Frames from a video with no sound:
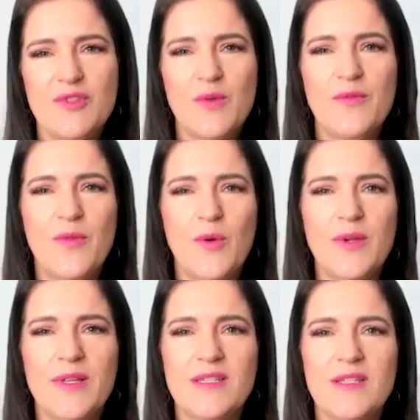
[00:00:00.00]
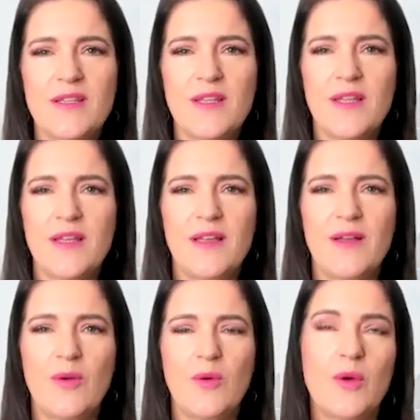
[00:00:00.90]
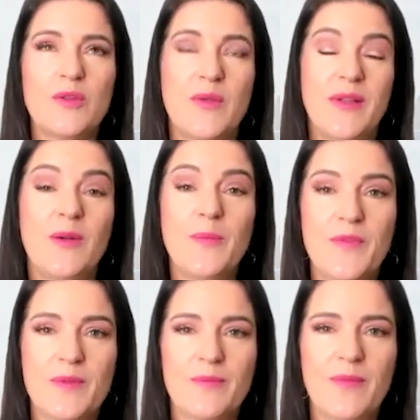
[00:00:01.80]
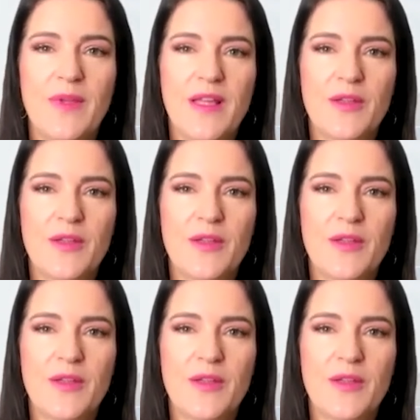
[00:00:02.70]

to avoid or to help them